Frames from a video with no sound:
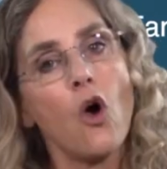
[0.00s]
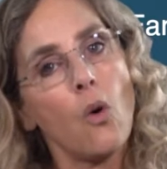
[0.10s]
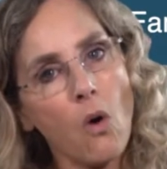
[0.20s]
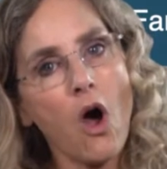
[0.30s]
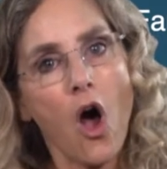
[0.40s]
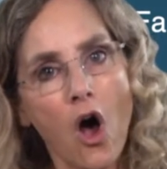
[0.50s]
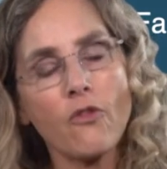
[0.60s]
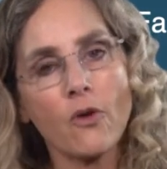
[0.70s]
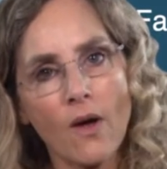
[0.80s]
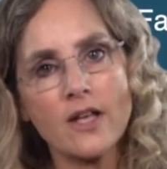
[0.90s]
What are the
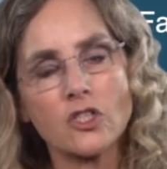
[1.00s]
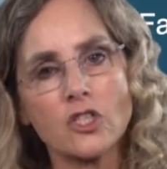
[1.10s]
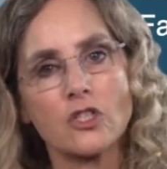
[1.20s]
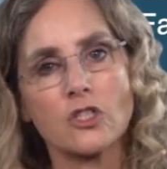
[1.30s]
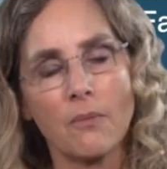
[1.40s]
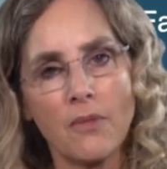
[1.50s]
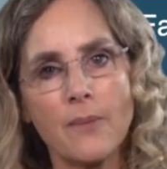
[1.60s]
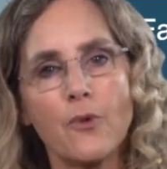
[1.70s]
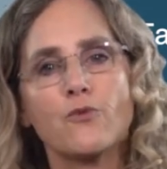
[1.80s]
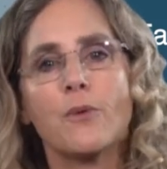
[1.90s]
questions that
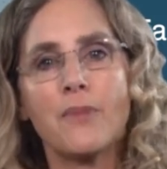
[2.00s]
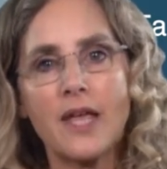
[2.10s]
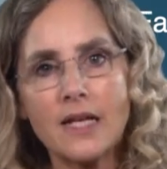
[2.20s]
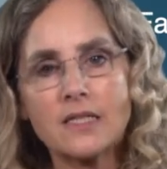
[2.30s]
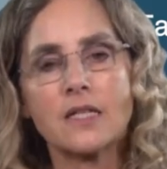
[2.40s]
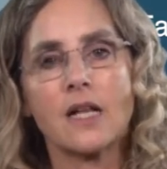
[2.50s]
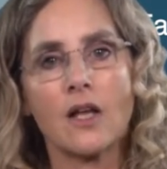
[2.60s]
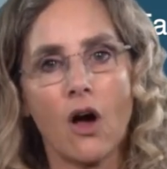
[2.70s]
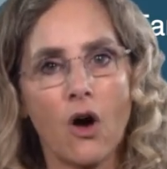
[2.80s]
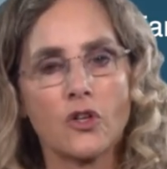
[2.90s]
people repeatedly
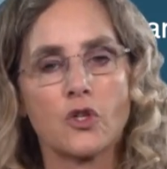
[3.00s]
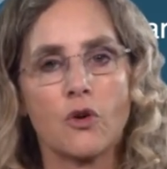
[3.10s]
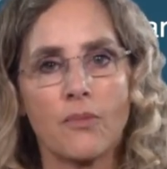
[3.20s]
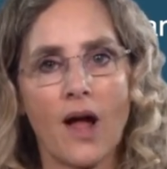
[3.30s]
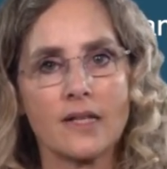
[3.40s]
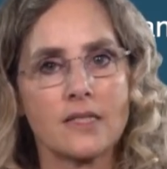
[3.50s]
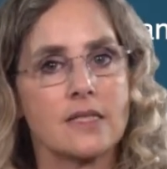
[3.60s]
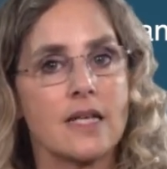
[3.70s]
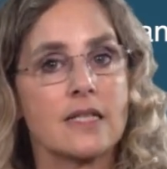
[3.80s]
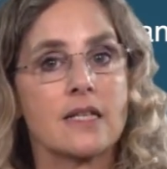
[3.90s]
ask your practice?
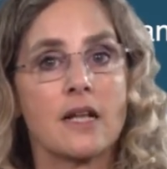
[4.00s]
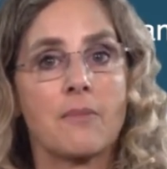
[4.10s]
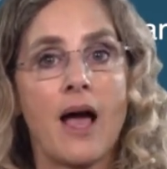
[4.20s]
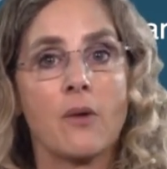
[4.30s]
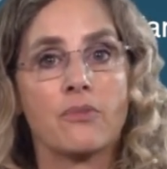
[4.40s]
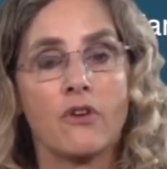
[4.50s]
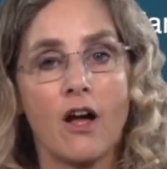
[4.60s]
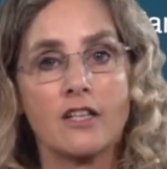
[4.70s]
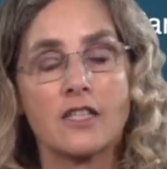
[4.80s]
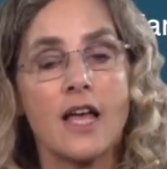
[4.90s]
Is it about
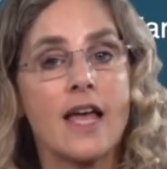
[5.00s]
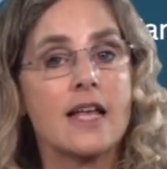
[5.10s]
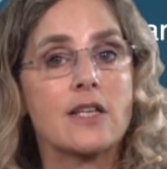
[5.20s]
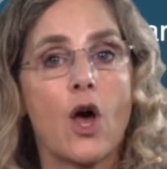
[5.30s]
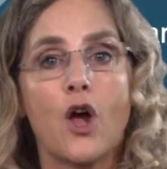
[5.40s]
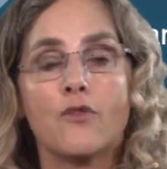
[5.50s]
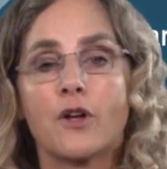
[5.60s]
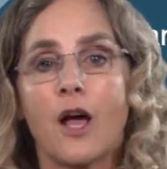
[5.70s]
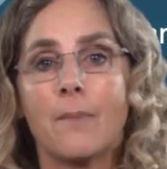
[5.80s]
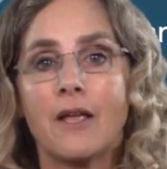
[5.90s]
price? Is it
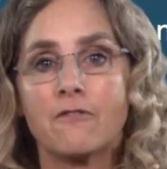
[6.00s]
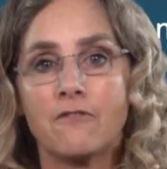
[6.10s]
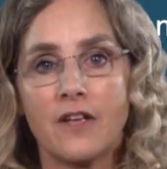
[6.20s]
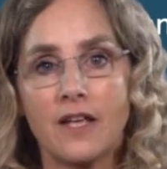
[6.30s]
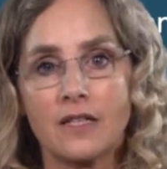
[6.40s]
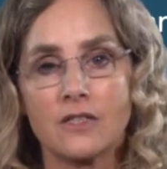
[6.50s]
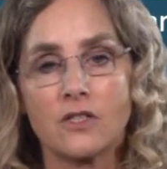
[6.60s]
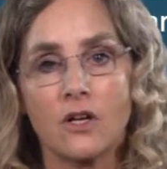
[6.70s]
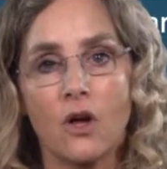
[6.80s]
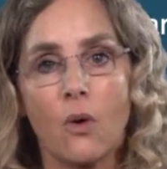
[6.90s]
overcoming fears?
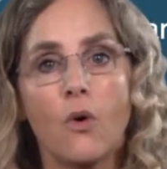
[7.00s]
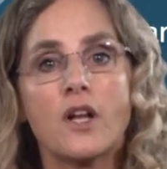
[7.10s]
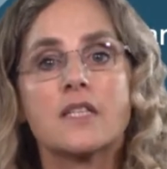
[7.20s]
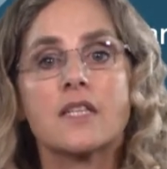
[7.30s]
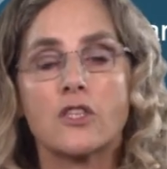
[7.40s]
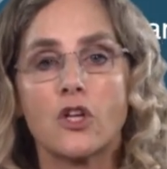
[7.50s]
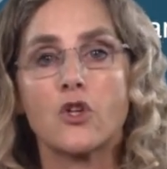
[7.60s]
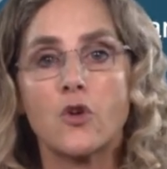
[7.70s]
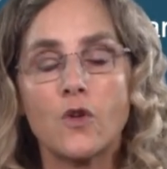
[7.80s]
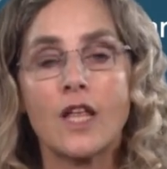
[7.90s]
What is it that
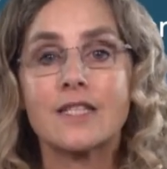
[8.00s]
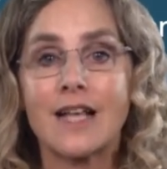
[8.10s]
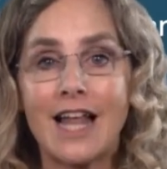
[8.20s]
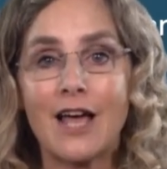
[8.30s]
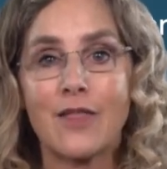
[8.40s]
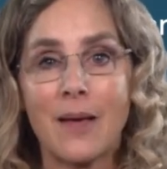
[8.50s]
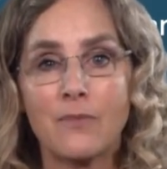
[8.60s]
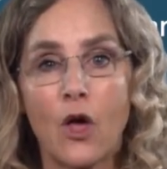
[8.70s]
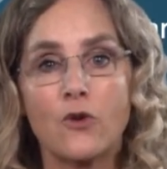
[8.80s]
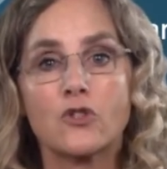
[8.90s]
you need to let them
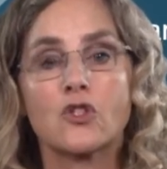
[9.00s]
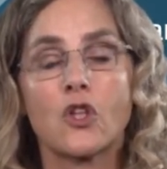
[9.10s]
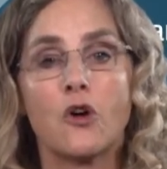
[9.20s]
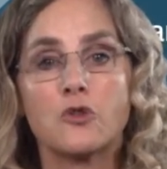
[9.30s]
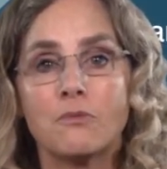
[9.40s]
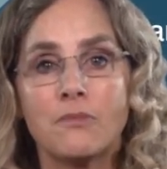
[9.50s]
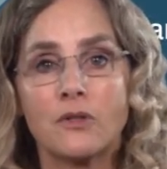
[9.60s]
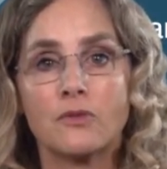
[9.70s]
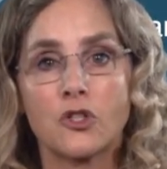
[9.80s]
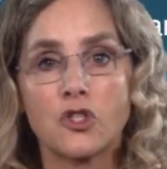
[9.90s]
know to start to
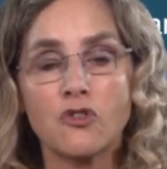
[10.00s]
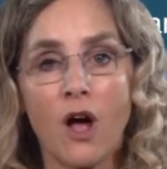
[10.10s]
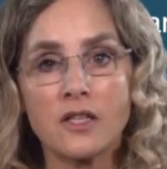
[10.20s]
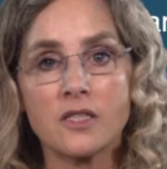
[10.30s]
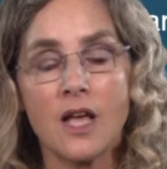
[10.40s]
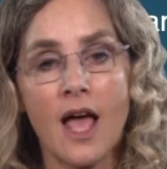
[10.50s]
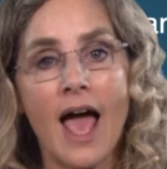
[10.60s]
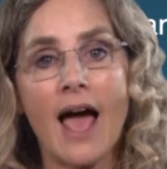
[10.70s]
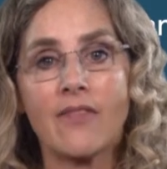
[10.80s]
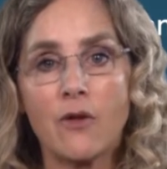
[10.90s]
build the trust
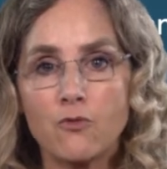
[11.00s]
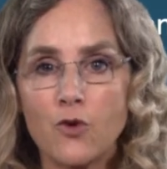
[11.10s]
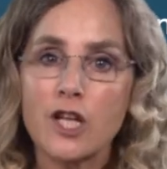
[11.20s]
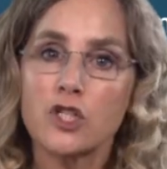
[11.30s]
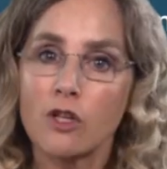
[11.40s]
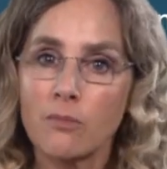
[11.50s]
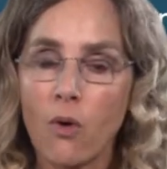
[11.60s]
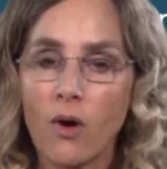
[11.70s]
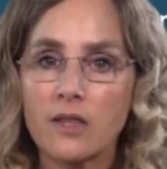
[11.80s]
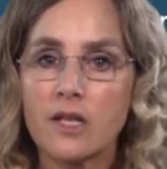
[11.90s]
and then reach the
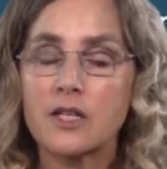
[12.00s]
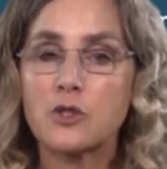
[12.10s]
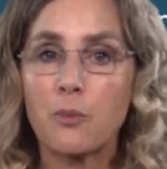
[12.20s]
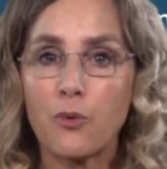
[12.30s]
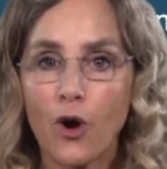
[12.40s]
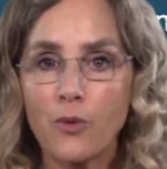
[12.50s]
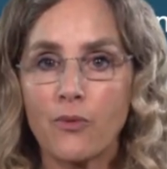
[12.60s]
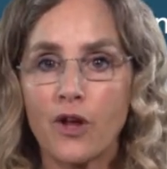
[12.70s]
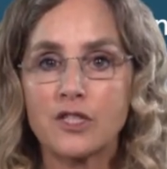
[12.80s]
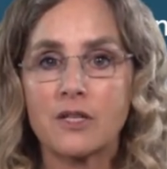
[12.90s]
point that is
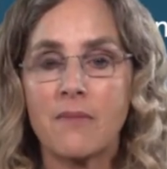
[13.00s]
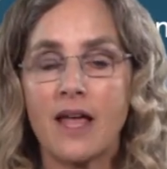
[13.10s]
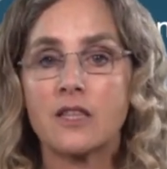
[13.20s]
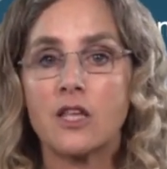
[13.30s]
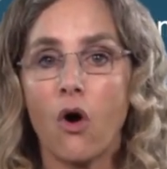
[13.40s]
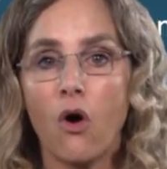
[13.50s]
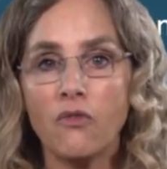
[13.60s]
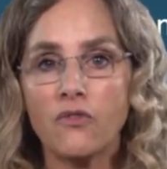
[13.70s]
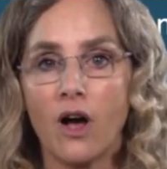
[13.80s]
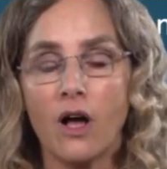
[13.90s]
appropriate to make the
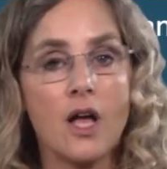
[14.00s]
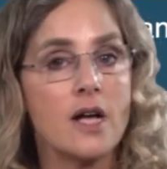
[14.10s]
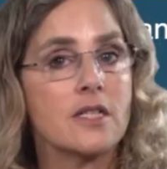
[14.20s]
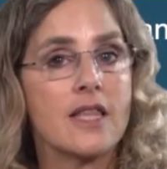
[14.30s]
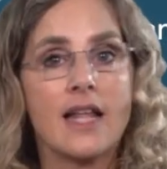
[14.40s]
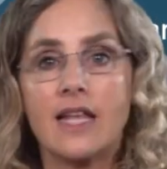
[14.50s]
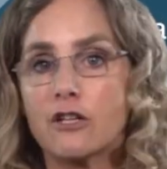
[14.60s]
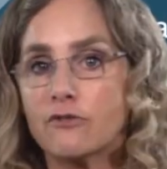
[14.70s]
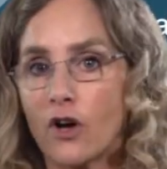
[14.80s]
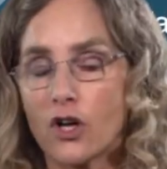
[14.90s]
offer? Do they need a
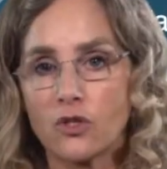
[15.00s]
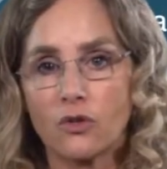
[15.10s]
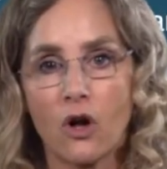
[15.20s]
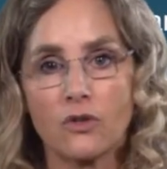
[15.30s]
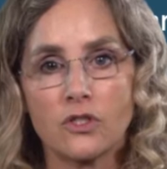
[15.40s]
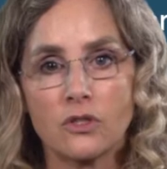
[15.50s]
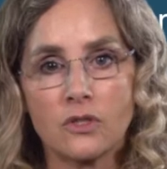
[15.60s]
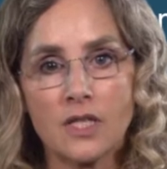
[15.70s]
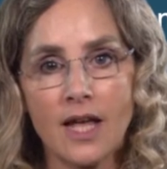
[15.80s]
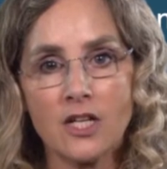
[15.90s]
virtual
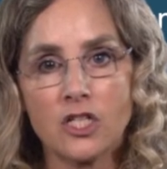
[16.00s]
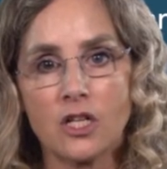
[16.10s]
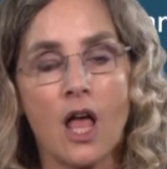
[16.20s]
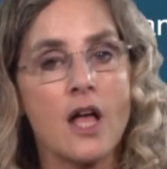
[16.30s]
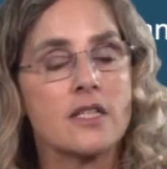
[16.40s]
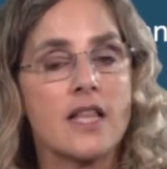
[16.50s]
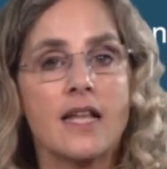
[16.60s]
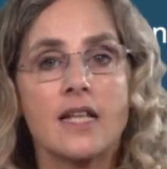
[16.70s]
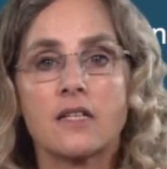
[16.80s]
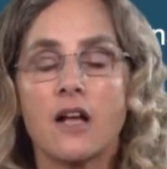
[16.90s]
consultation? Do they
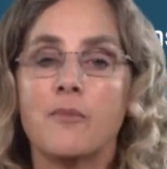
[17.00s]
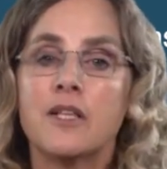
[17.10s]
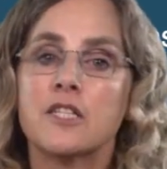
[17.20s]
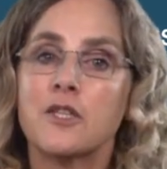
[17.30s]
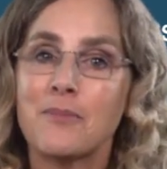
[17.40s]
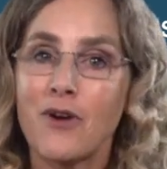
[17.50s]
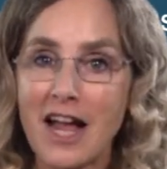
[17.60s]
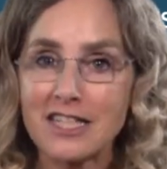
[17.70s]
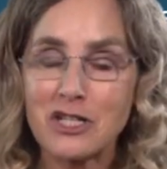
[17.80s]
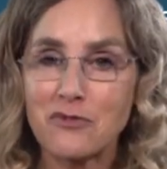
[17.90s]
need to come into the
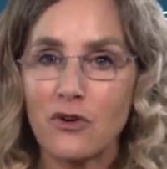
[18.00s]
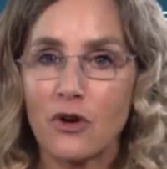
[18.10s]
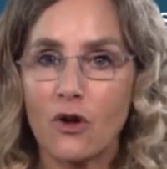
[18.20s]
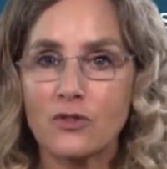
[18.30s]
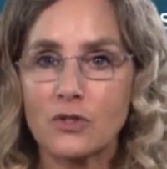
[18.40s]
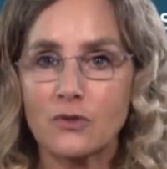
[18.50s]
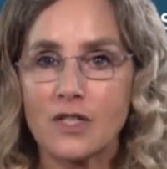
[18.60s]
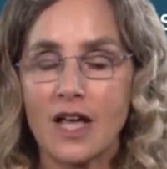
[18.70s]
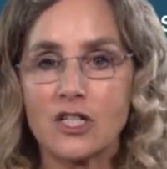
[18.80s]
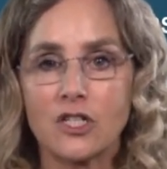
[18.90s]
practice for a
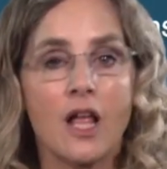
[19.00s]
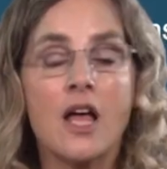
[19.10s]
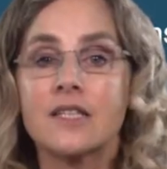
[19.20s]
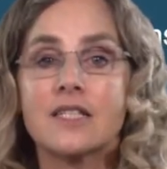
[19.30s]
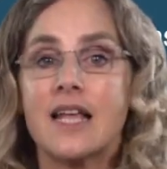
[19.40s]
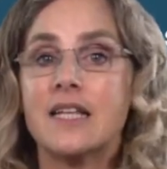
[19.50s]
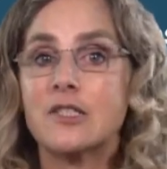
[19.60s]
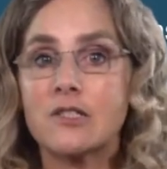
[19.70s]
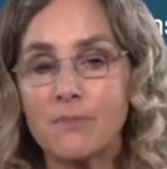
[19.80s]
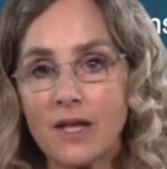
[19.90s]
consultation? Do they need to
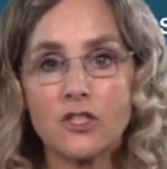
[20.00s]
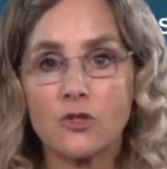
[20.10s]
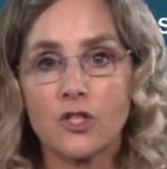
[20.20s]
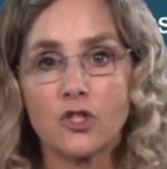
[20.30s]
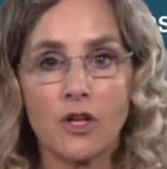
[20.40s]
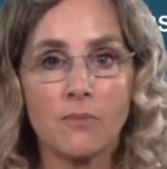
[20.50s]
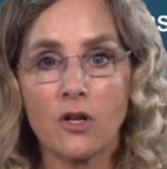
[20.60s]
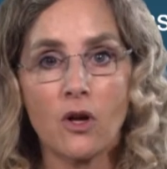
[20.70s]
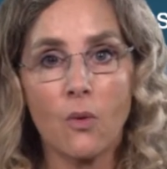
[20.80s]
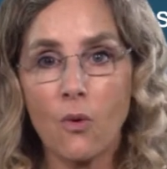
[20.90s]
speak to a treatment
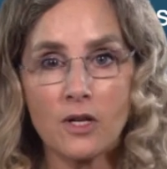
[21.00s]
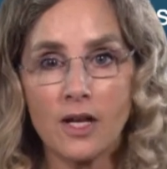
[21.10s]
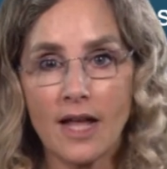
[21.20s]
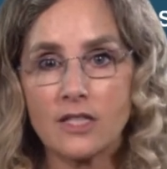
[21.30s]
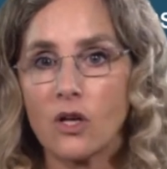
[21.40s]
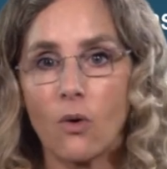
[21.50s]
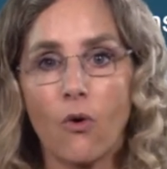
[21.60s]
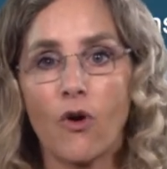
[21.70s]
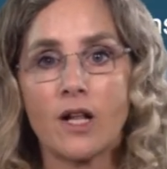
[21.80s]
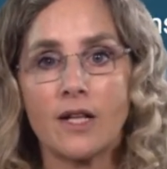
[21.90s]
coordinator or
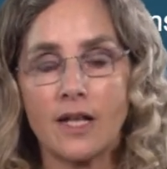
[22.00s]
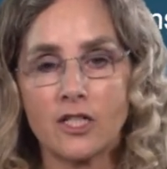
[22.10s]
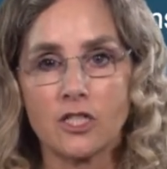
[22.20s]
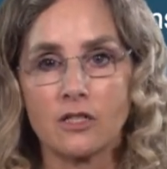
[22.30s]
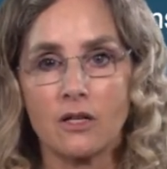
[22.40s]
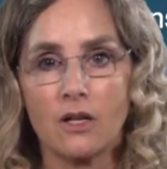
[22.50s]
a clinician?